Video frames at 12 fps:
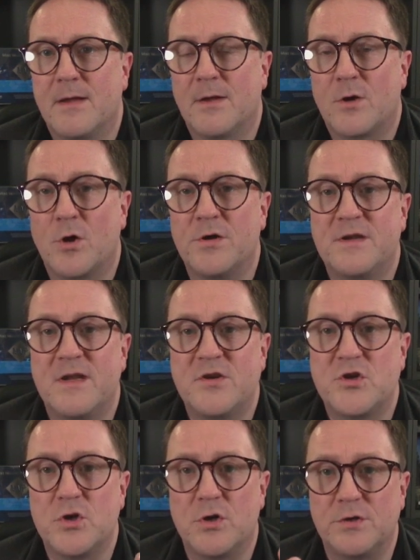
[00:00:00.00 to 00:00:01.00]

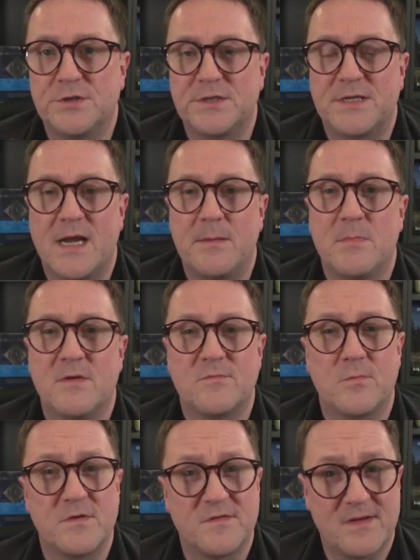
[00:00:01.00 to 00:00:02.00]
conditional statements
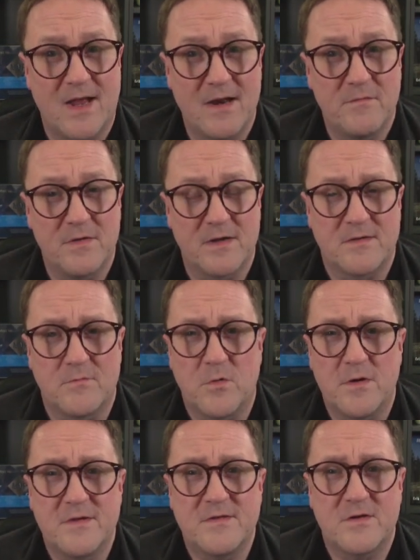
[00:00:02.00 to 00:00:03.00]
with side effects. And
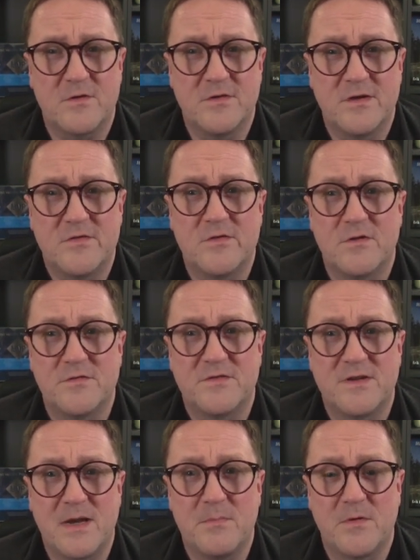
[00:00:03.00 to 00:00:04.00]
what is a conditional
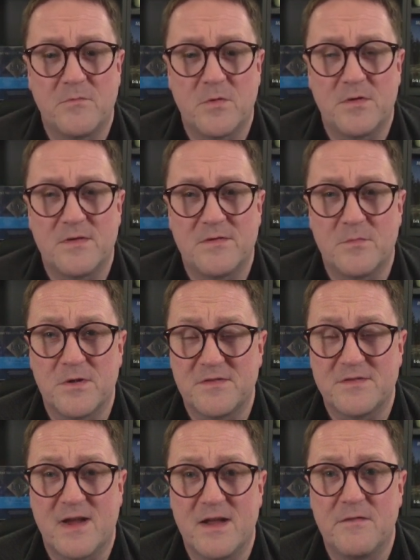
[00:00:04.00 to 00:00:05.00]
statement with a
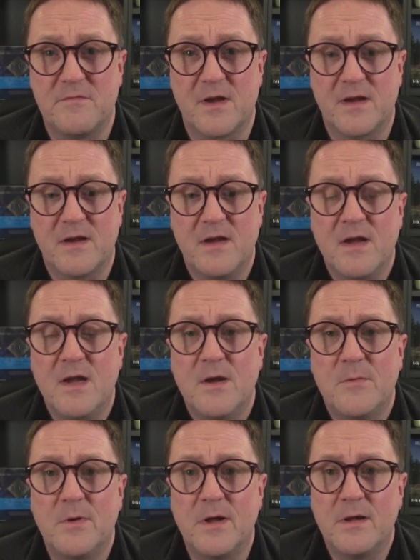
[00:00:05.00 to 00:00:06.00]
side effect?
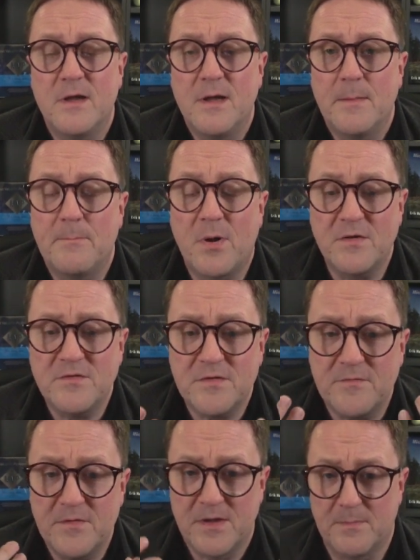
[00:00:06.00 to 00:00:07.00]
Well, bunch
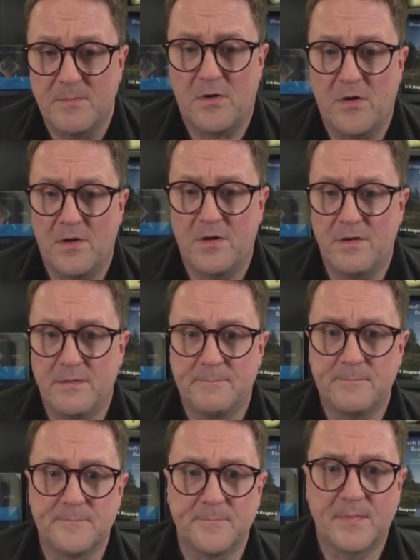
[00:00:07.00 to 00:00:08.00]
of them are,
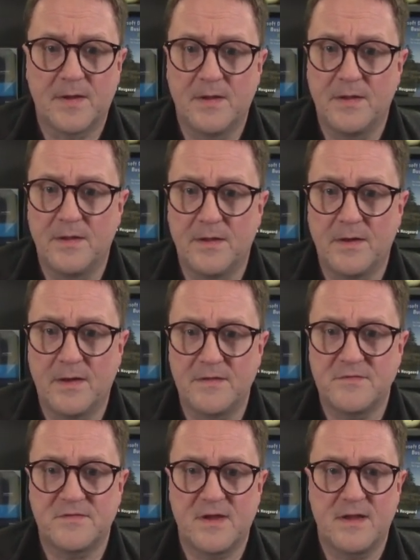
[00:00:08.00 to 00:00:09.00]

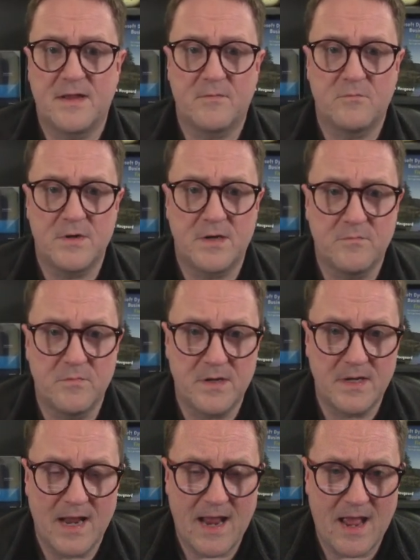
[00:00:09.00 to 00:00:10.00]
let's say that we
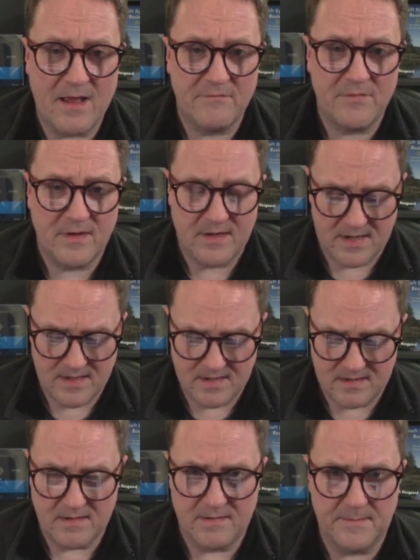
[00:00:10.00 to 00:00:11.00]
have
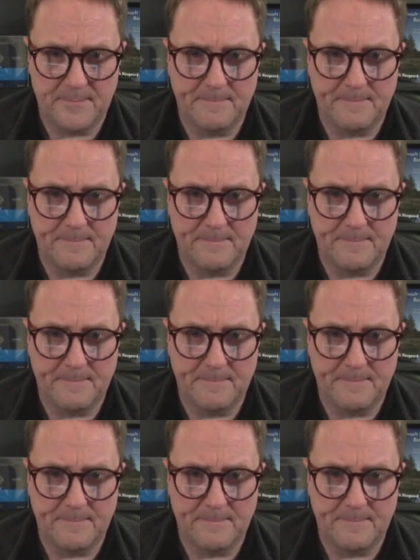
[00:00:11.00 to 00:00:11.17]
a